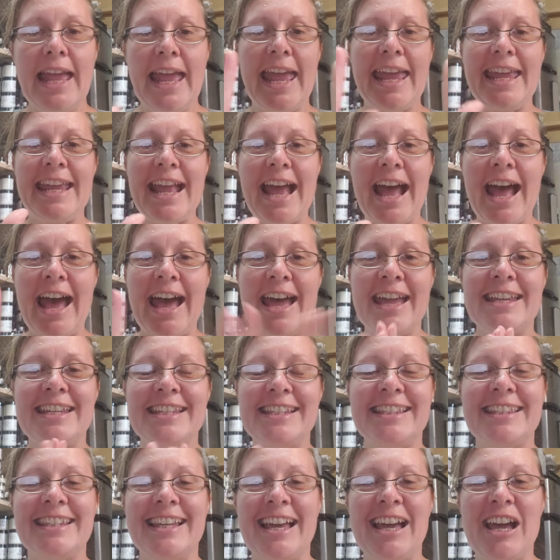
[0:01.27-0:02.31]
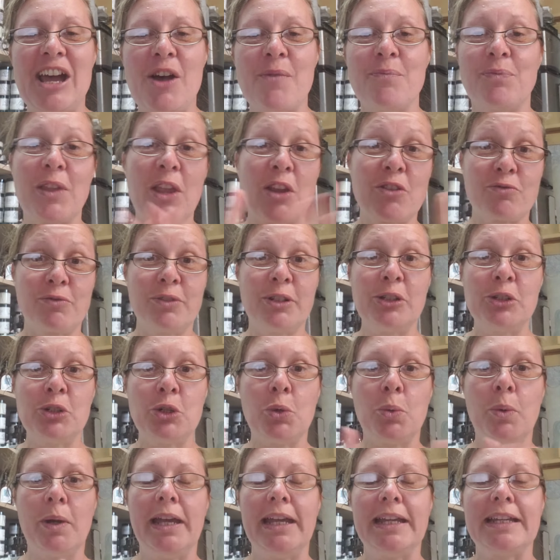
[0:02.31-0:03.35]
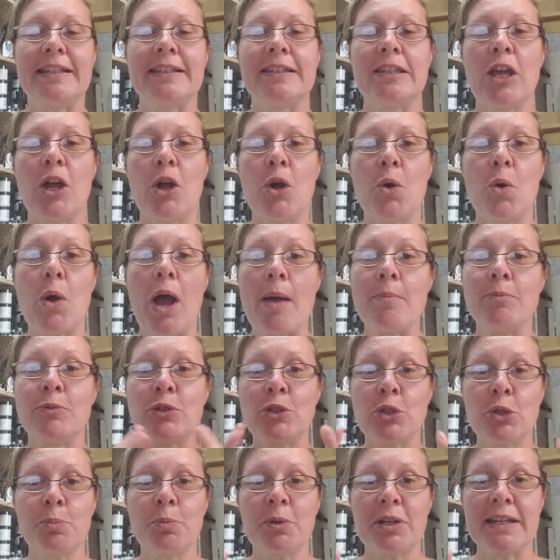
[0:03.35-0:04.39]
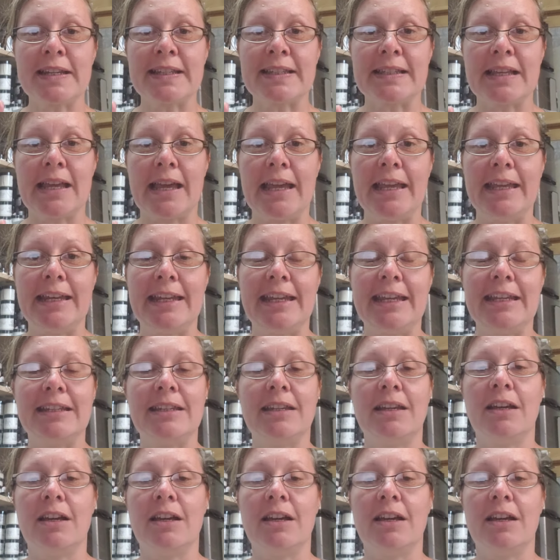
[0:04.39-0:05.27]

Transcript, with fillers: Hey guys, um, real quick, so I'm super excited.